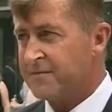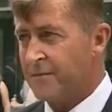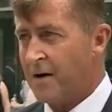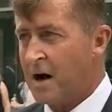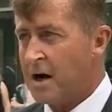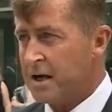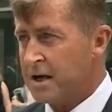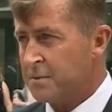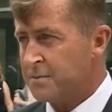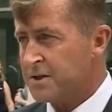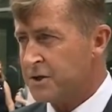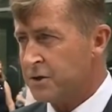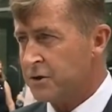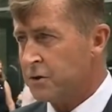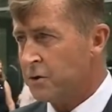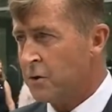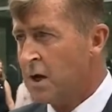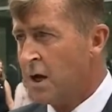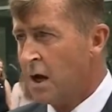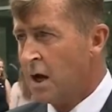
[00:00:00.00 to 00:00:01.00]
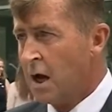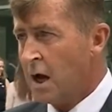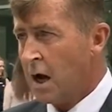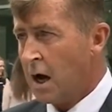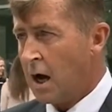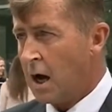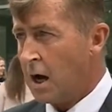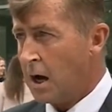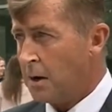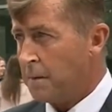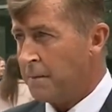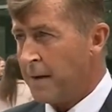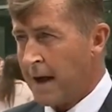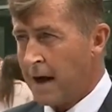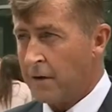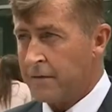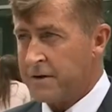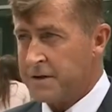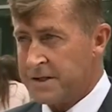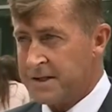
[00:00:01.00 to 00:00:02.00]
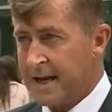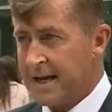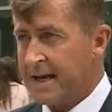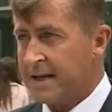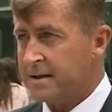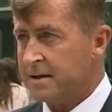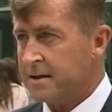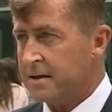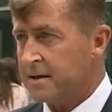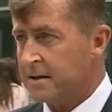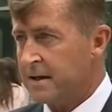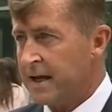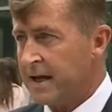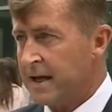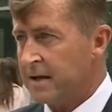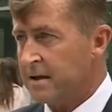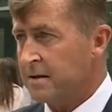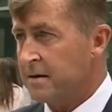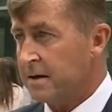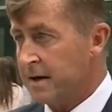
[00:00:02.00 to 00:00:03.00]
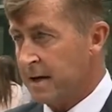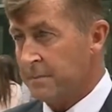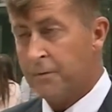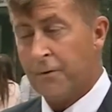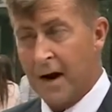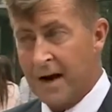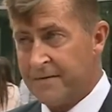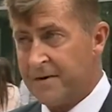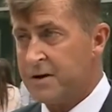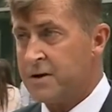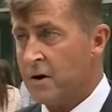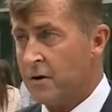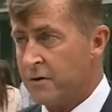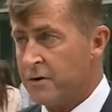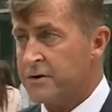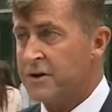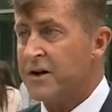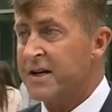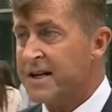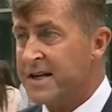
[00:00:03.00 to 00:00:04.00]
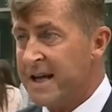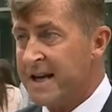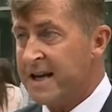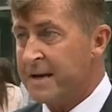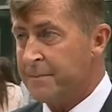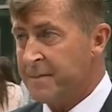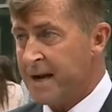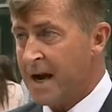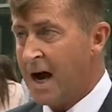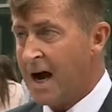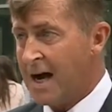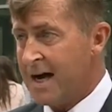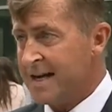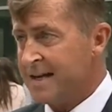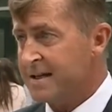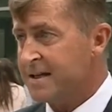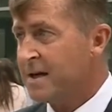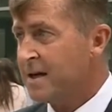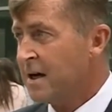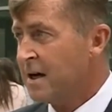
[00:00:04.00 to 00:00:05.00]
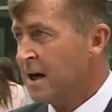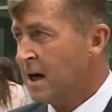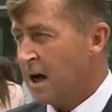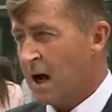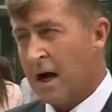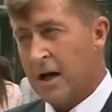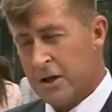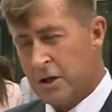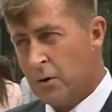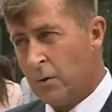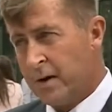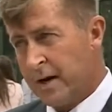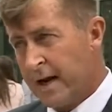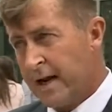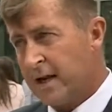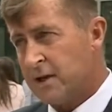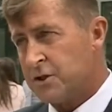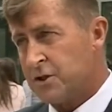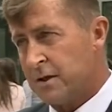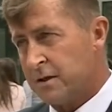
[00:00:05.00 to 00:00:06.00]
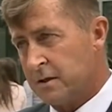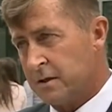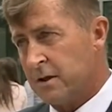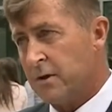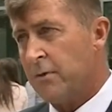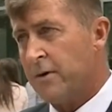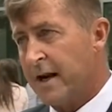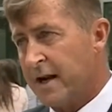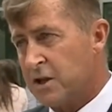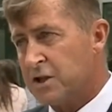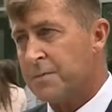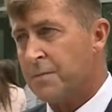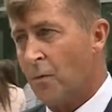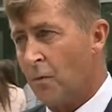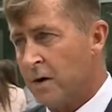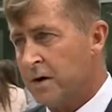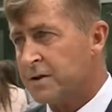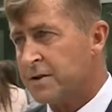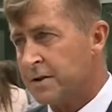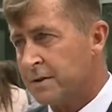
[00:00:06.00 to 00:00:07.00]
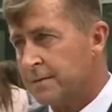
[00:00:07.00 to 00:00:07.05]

volumes to how the state and private donors are getting behind UNH and UNH sports.